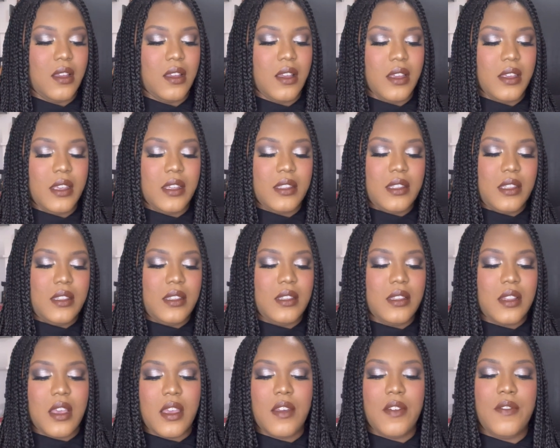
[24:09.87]
I guess this
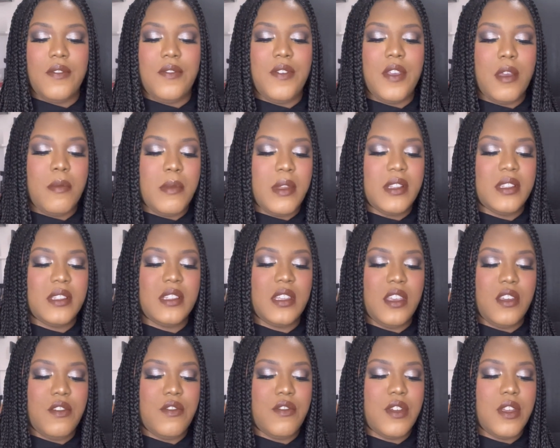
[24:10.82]
is like a vitamin
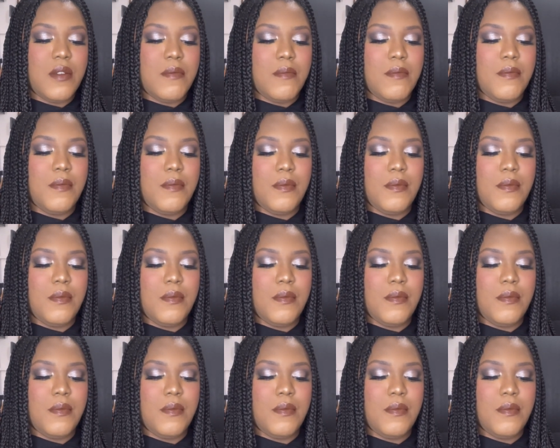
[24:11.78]
C cream.